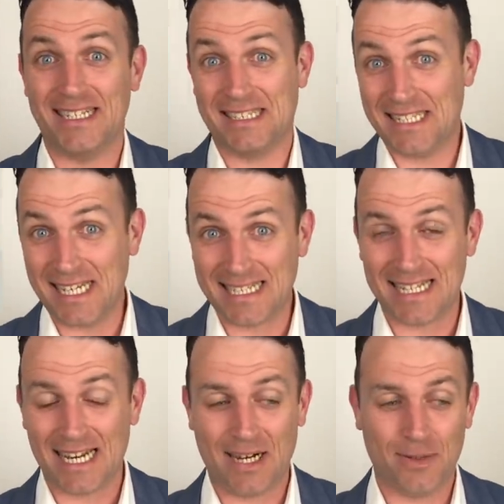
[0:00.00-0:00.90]

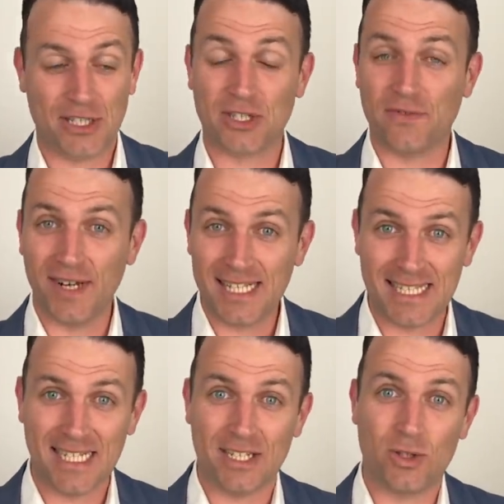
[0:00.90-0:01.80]
six hours of
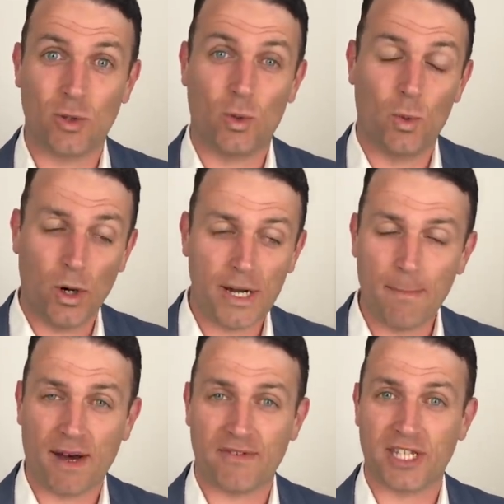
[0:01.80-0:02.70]
listening to
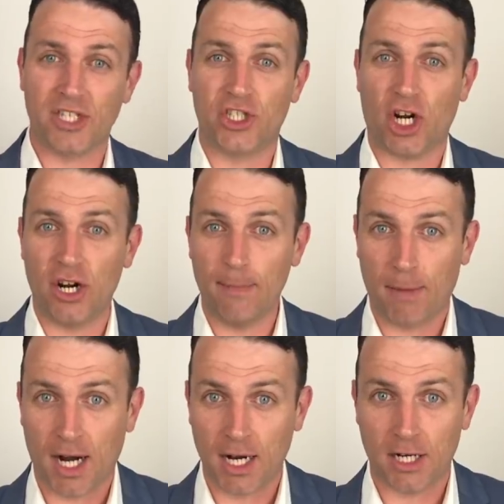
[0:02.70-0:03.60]
Warren Buffett and Charlie
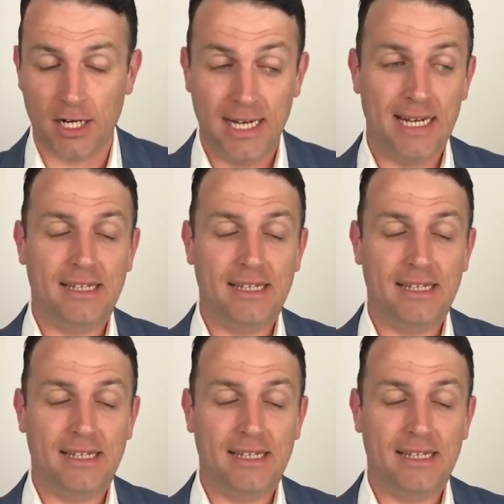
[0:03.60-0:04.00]
Munger